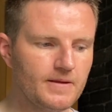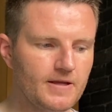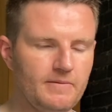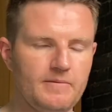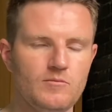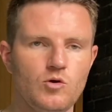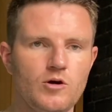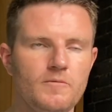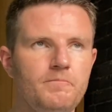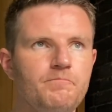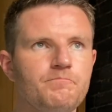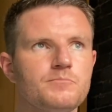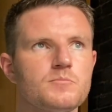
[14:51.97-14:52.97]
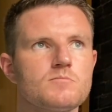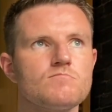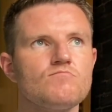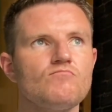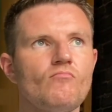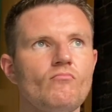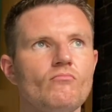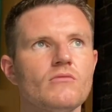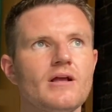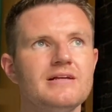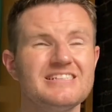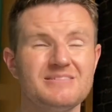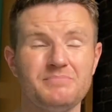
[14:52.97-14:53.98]
a bit more
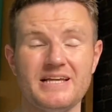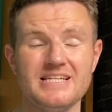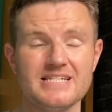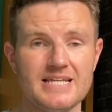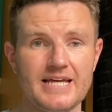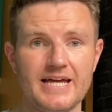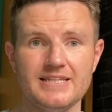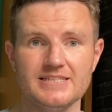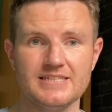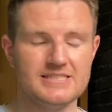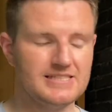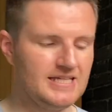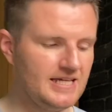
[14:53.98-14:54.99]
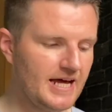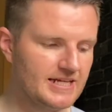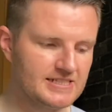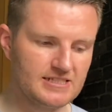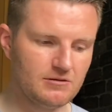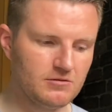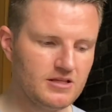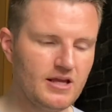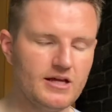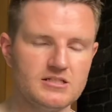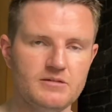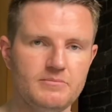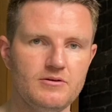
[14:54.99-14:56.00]
spice at the end. As I say, that still
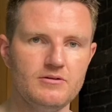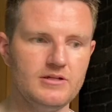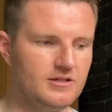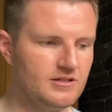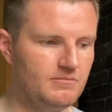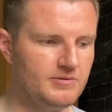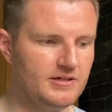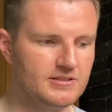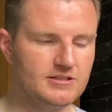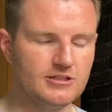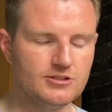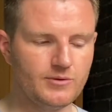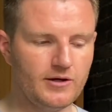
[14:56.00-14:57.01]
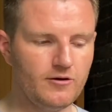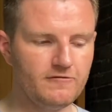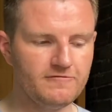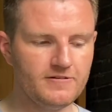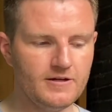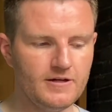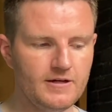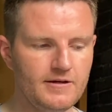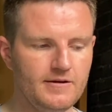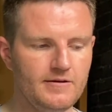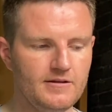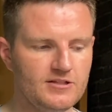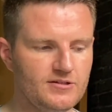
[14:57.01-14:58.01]
kicks about there compared to the 12.
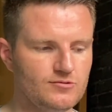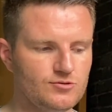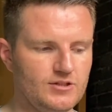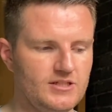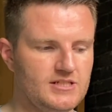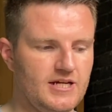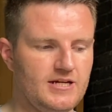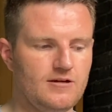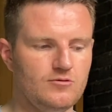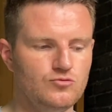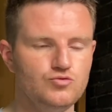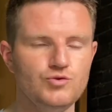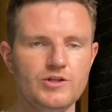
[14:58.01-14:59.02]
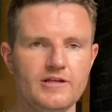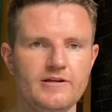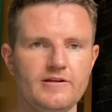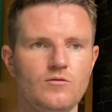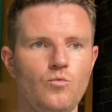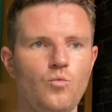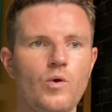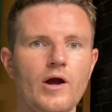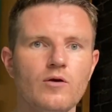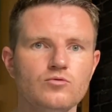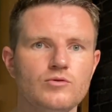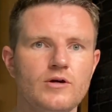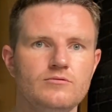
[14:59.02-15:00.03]
The 12's got this kind of really
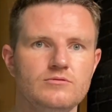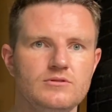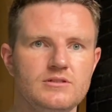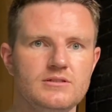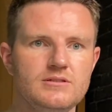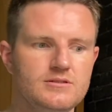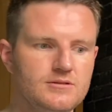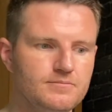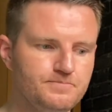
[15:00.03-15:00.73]
well-rounded